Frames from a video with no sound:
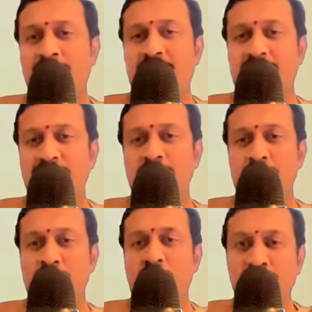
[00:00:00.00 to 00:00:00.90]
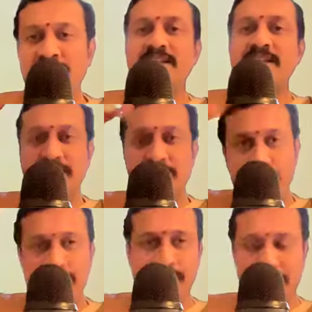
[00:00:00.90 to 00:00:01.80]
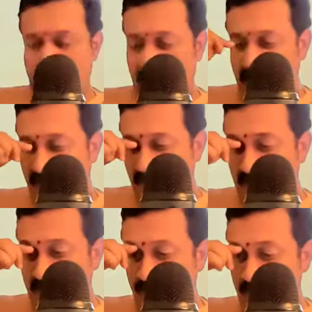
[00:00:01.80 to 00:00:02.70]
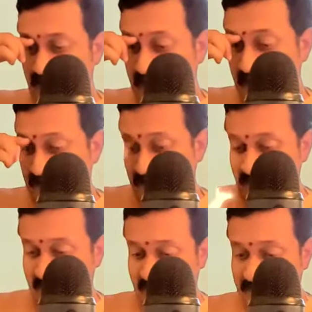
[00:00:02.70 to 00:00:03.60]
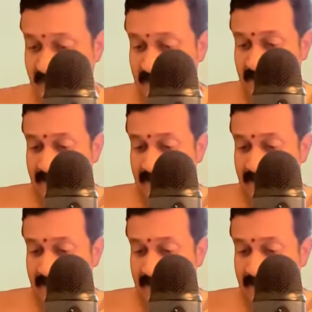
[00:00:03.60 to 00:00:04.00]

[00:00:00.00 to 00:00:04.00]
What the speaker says: but mostly to this Brahmanda Vriksham. Another one is